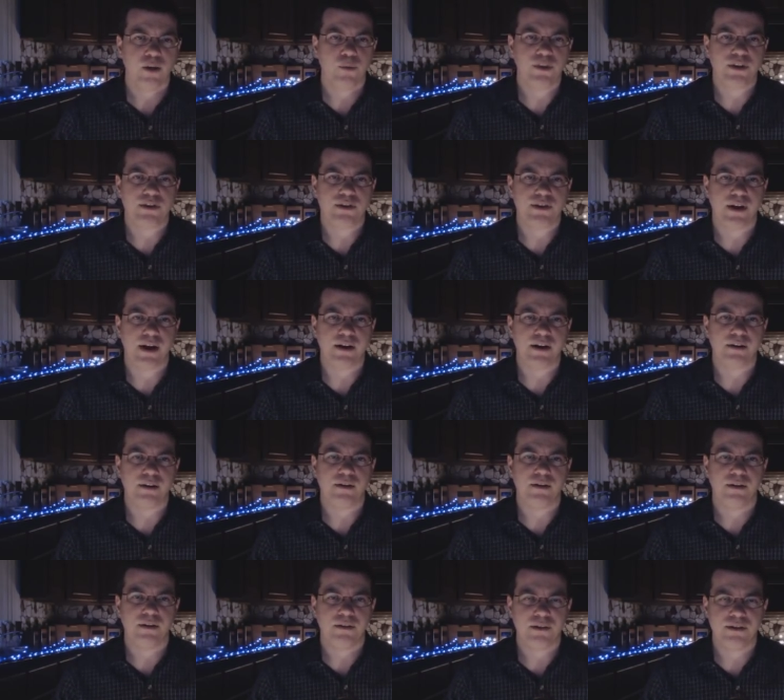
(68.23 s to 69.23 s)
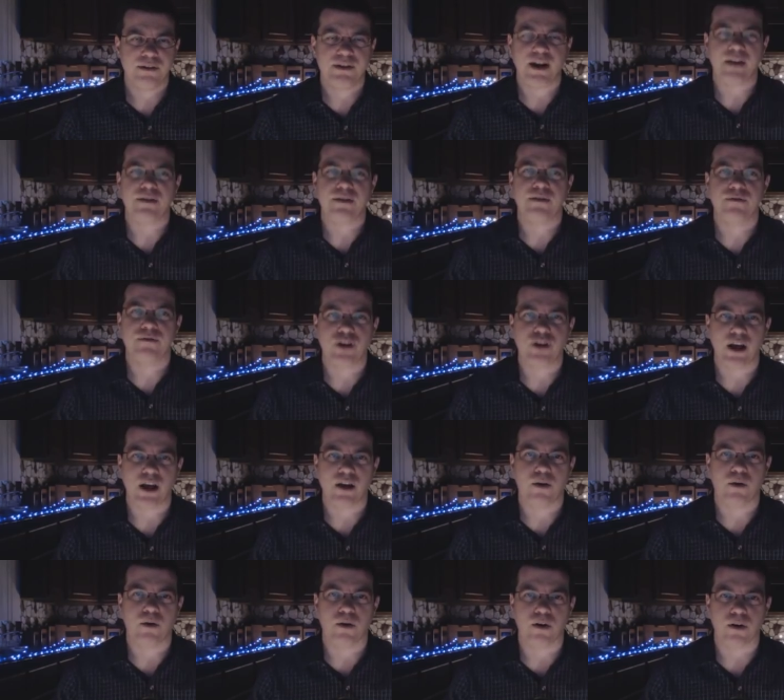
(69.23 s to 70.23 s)
with the title, The Death of
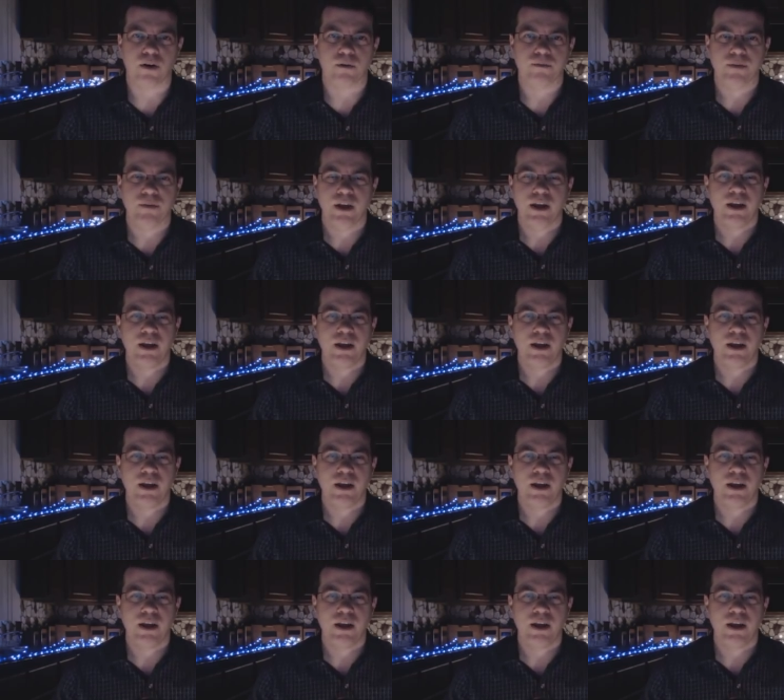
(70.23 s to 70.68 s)
J-Horror.